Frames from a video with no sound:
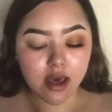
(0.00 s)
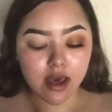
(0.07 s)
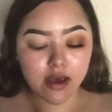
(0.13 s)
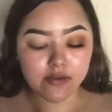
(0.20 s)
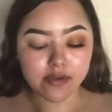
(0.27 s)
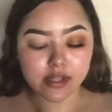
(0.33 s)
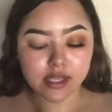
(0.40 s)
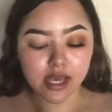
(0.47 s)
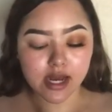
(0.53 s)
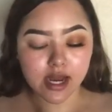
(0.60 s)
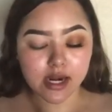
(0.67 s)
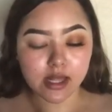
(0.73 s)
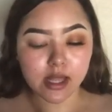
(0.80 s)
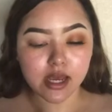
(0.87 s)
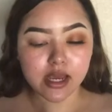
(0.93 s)
everyday
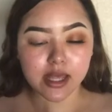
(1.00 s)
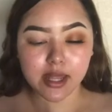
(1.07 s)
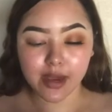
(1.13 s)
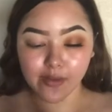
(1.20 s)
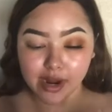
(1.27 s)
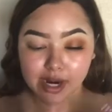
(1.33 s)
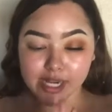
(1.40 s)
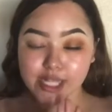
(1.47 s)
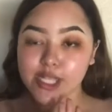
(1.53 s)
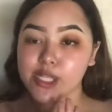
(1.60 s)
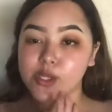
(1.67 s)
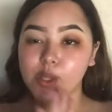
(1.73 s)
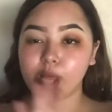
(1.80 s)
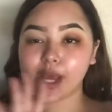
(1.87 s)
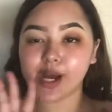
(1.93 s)
kind of look. And I wanted to
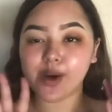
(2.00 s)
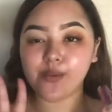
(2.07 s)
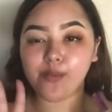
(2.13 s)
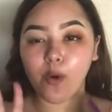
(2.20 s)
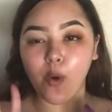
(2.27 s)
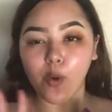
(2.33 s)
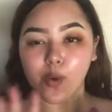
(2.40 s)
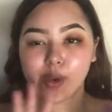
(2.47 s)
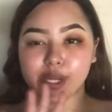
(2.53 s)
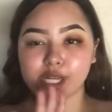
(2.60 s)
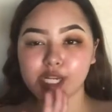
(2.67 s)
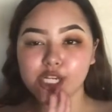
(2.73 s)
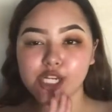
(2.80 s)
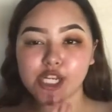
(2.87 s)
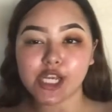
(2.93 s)
do like a
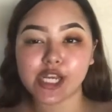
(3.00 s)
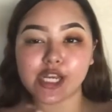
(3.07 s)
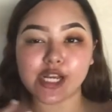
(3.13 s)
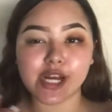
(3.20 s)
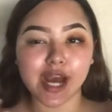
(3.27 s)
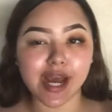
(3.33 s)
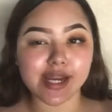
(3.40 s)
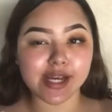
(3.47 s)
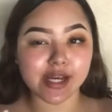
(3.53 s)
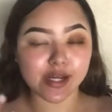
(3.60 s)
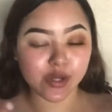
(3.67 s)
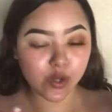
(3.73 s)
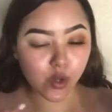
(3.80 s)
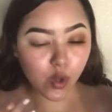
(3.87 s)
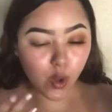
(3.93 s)
orangey kind
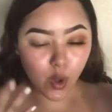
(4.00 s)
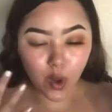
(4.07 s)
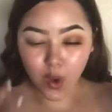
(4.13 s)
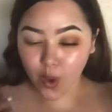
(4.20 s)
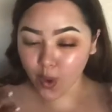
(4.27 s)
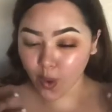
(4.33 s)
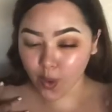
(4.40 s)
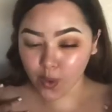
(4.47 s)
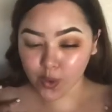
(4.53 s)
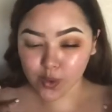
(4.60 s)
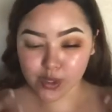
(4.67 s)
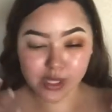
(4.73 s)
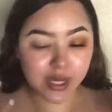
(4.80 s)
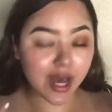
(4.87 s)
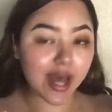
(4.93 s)
of
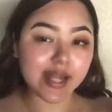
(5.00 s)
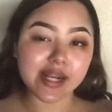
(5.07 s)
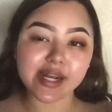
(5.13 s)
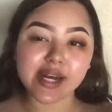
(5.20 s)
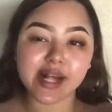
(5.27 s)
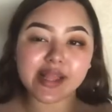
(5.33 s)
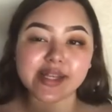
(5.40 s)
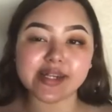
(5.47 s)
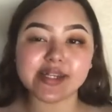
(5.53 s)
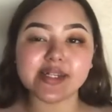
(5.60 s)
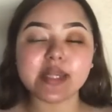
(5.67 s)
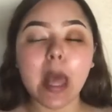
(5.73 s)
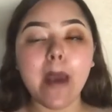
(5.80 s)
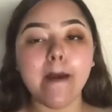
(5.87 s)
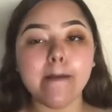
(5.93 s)
gold kind of colors
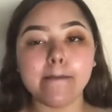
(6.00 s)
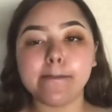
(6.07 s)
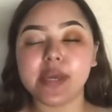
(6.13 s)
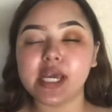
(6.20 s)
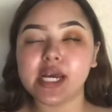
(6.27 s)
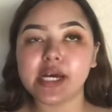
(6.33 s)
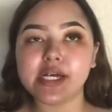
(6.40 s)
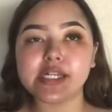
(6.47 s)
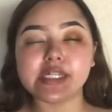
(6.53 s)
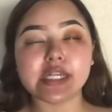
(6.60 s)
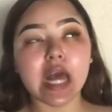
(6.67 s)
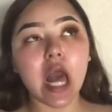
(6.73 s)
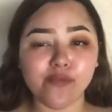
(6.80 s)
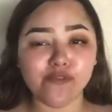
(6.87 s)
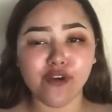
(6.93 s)
because
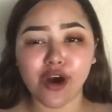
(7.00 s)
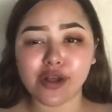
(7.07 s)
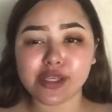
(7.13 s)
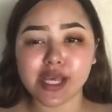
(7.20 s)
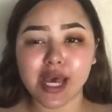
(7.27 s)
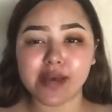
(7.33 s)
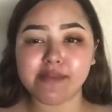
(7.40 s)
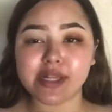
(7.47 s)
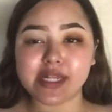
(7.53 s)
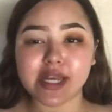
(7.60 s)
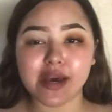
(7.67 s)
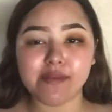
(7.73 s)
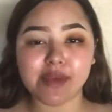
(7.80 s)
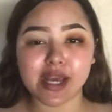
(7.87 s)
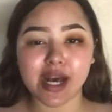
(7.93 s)
fall time is
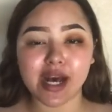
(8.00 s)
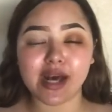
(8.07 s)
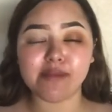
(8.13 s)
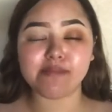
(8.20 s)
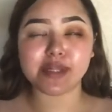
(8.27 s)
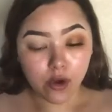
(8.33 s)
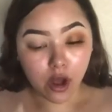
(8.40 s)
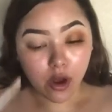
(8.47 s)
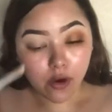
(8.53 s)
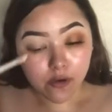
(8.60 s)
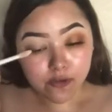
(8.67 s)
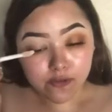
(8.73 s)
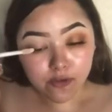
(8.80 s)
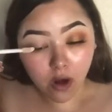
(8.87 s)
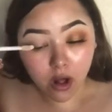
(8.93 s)
coming up.
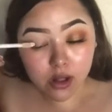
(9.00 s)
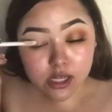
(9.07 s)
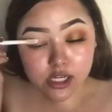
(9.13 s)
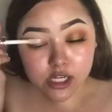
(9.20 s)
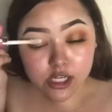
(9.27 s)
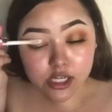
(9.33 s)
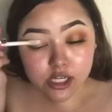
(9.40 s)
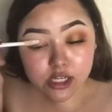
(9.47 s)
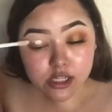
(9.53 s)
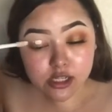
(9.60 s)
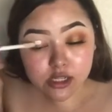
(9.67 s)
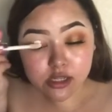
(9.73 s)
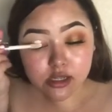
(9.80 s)
Fall is just